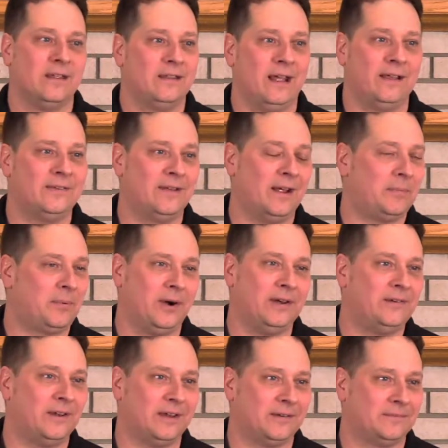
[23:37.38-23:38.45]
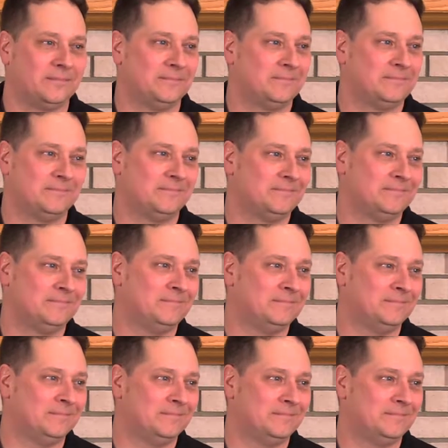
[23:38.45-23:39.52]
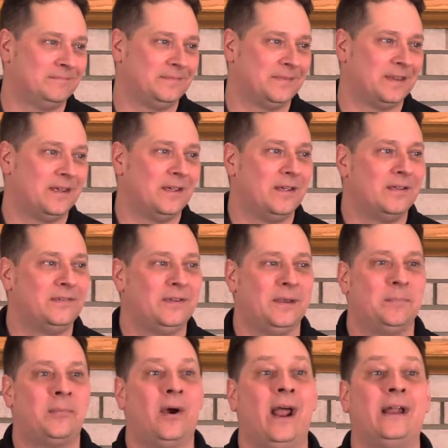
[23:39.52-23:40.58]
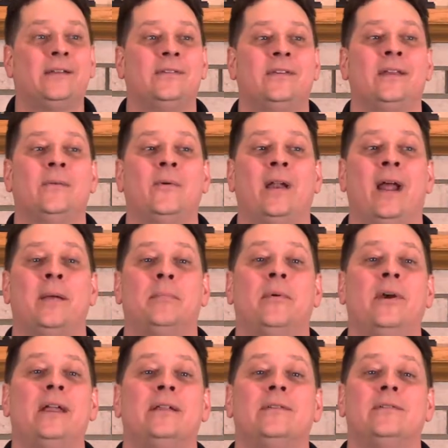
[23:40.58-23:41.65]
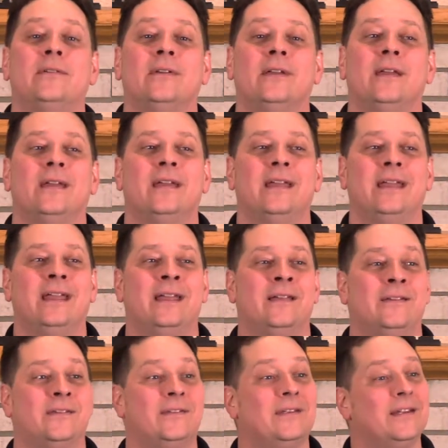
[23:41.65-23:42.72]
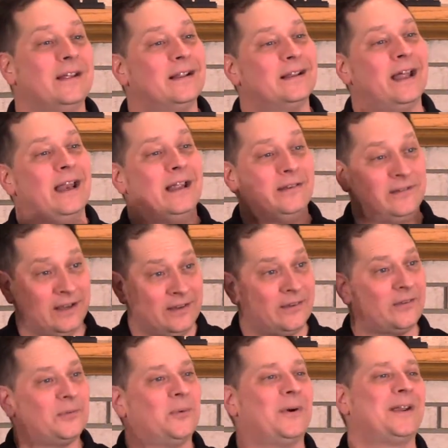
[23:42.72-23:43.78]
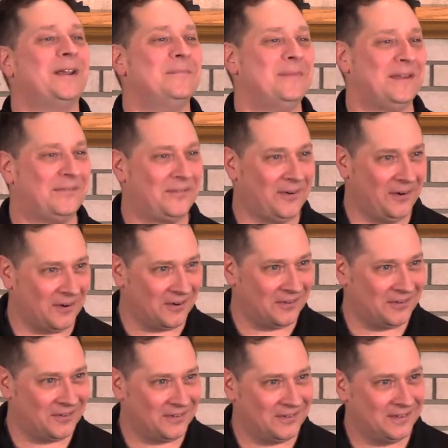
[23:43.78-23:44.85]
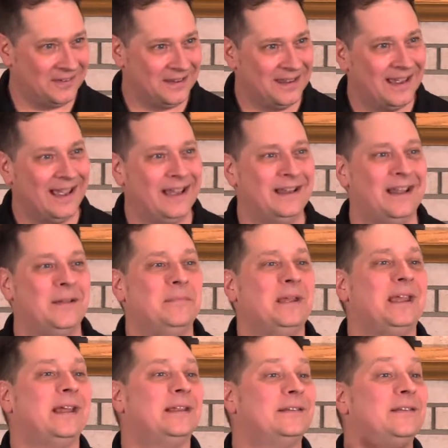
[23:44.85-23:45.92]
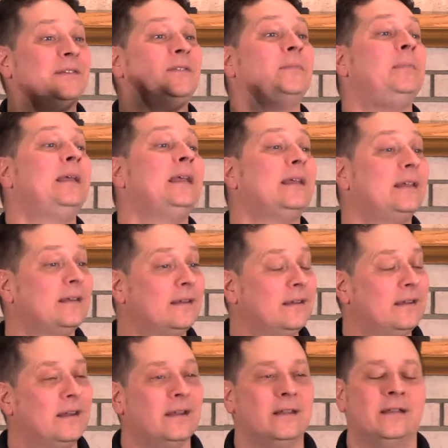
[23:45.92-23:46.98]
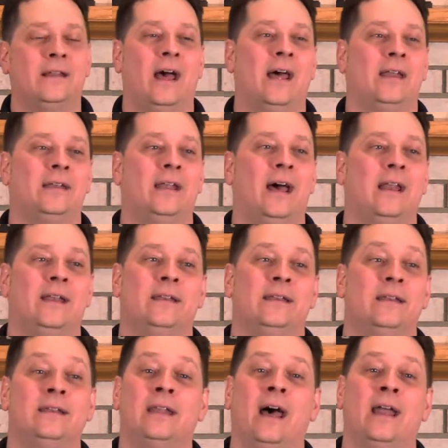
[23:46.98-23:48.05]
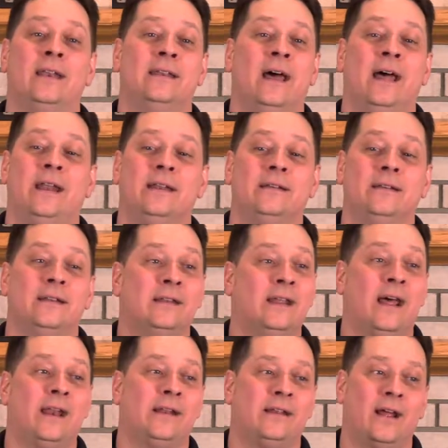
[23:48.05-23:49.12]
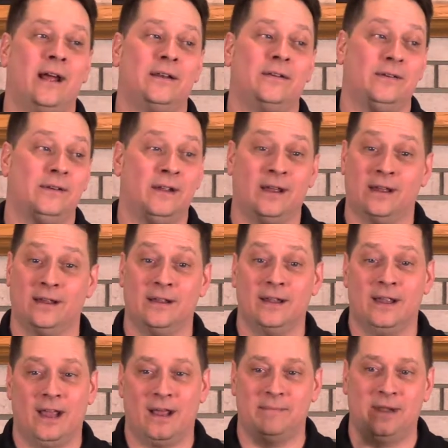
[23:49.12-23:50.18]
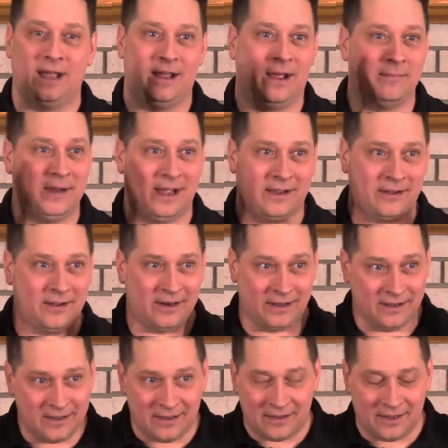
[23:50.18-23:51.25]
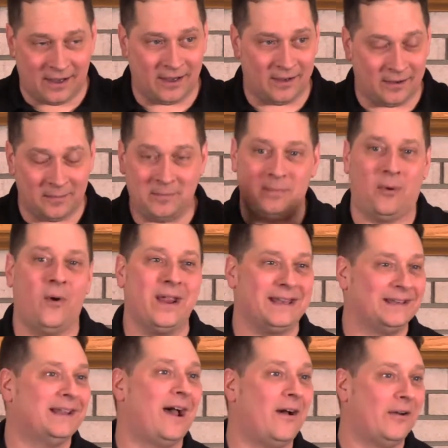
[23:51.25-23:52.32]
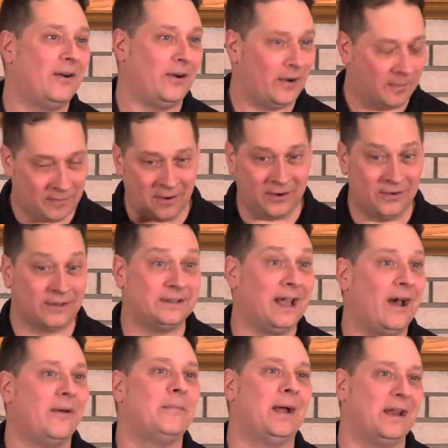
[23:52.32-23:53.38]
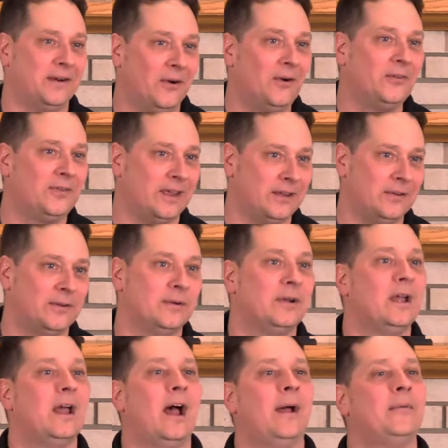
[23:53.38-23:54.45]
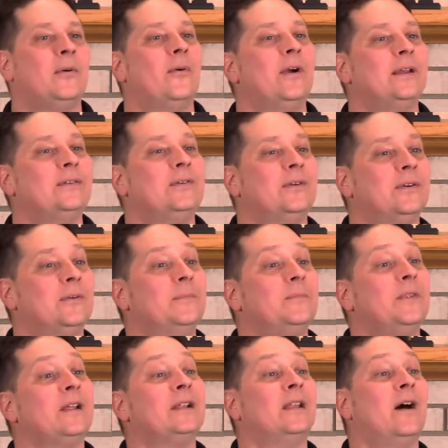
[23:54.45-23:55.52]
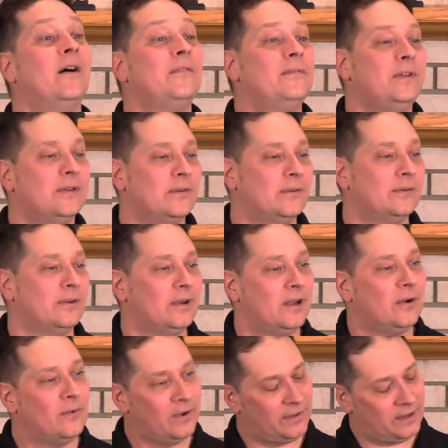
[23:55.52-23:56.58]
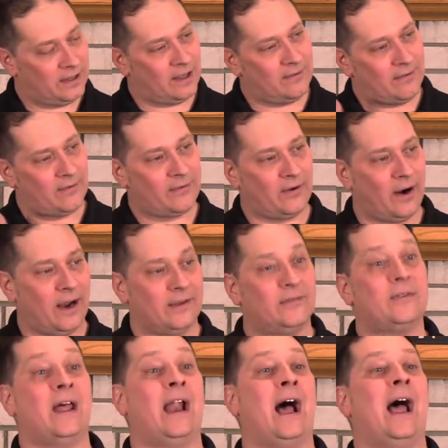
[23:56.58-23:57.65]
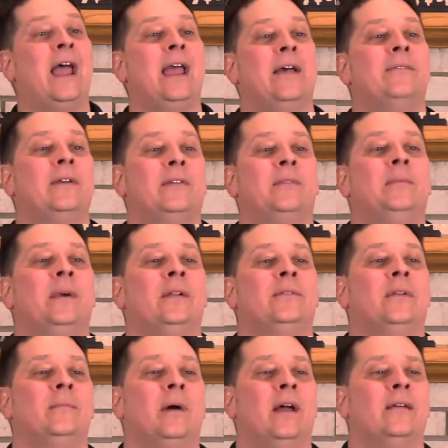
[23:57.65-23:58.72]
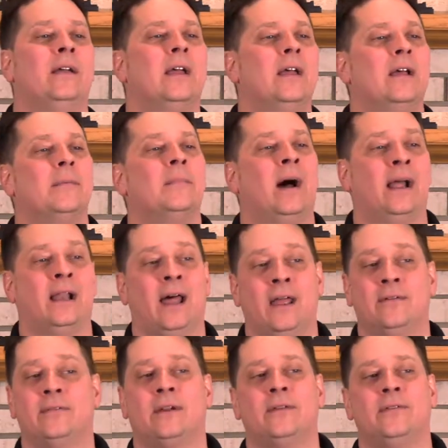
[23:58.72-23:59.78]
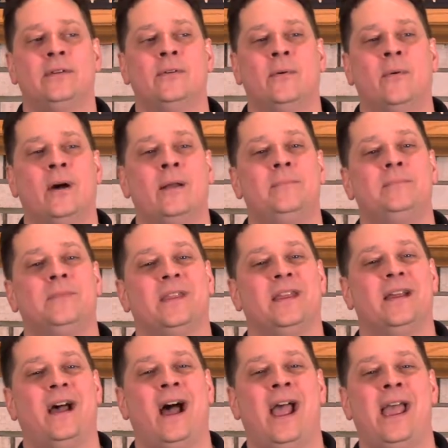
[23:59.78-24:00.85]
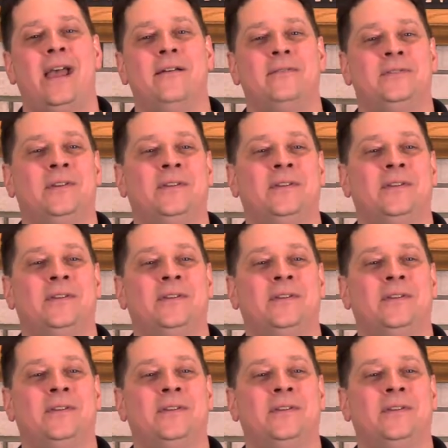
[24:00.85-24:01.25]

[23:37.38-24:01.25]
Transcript: That's not preaching. Mm-mm. See, practicing what I preach is letting Jesus work in me first and then beginning to speak. Not, not, not, not in, not in, uh, I'm not, I'm not going to uh, point down or, or look down my nose at you. I'm going to love you with the love of Christ that I have experienced in my, my life. Because you know what? I have